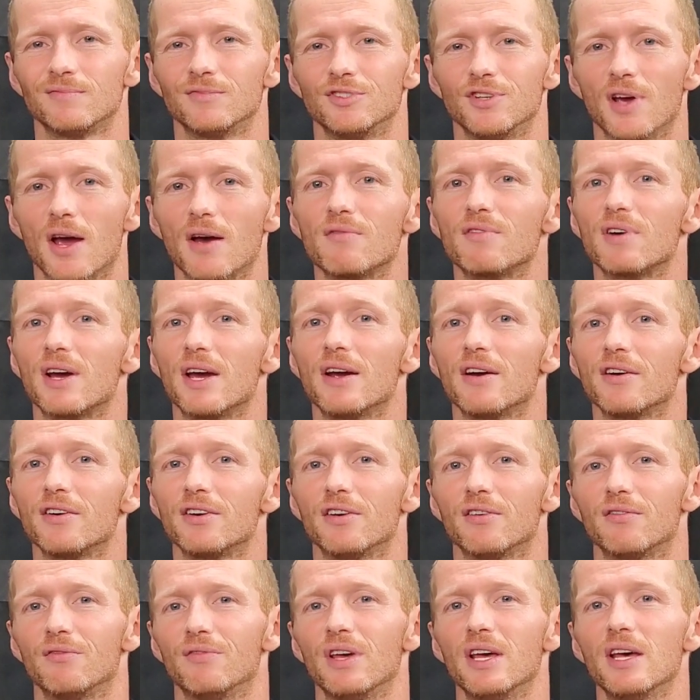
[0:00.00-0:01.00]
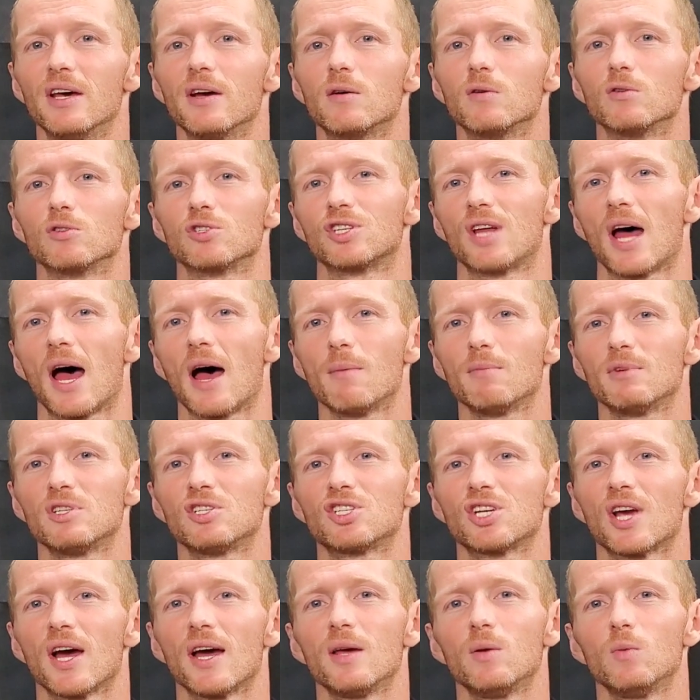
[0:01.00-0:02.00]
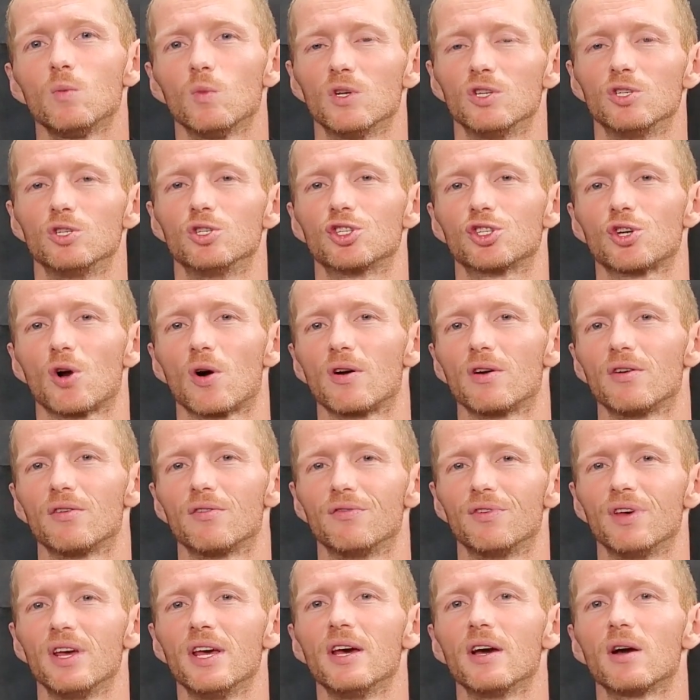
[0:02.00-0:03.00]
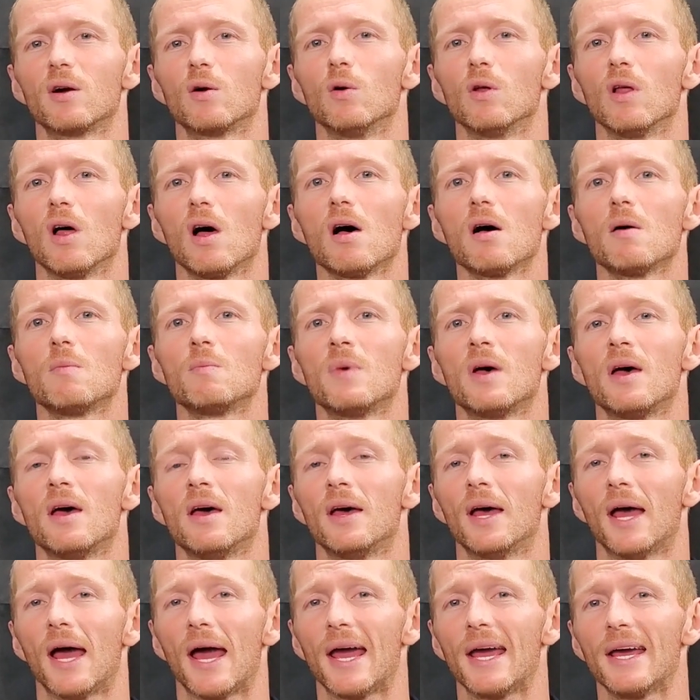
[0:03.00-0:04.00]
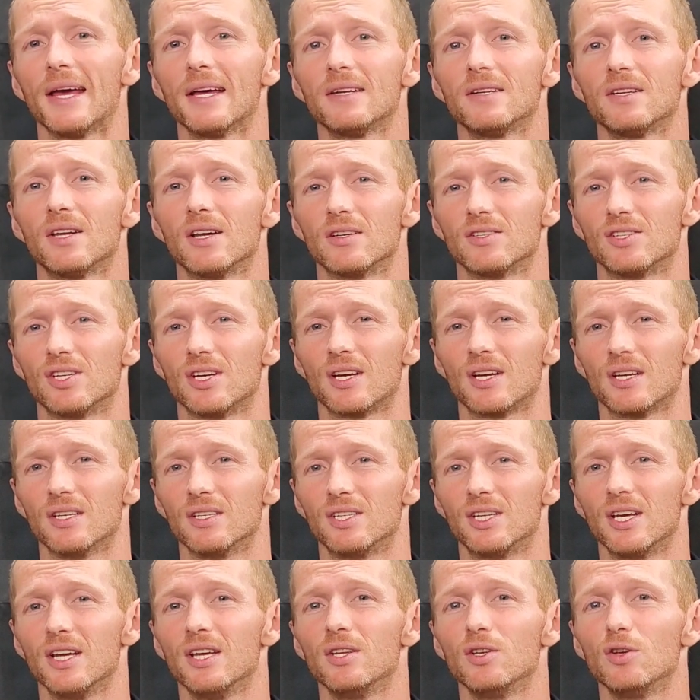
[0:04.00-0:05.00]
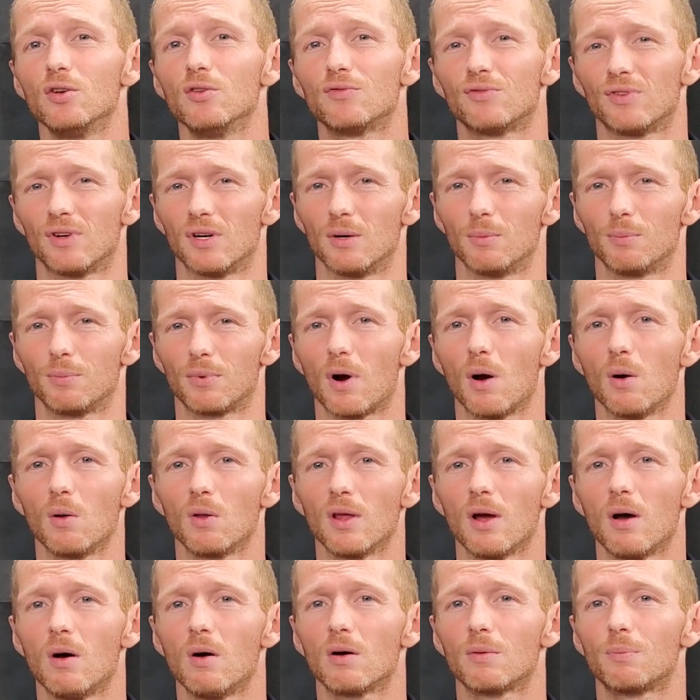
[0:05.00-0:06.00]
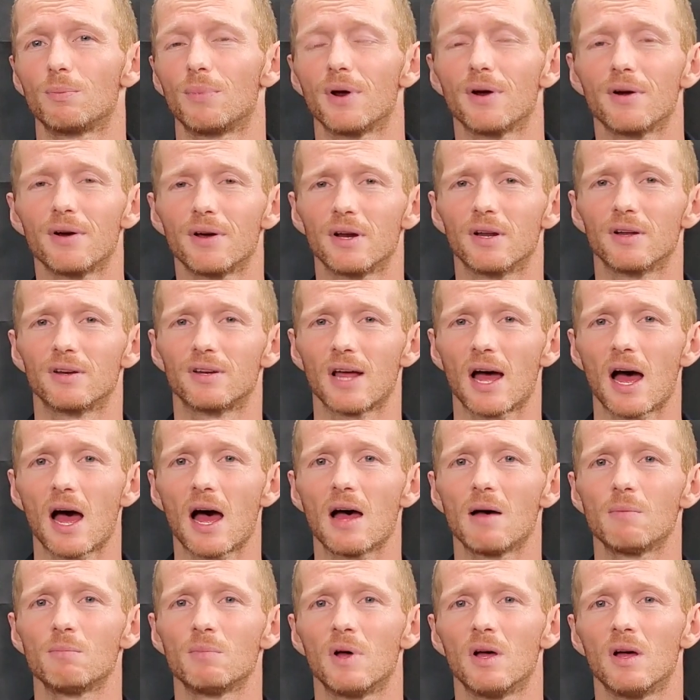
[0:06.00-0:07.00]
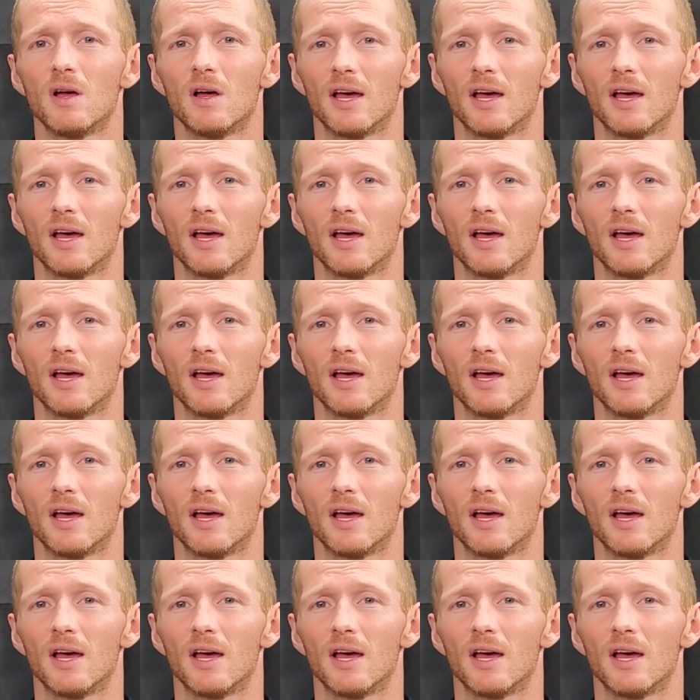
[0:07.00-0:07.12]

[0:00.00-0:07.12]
You ever hear your vehicle's timing chain when you start your vehicle up? And does it continue for a prolonged period of time?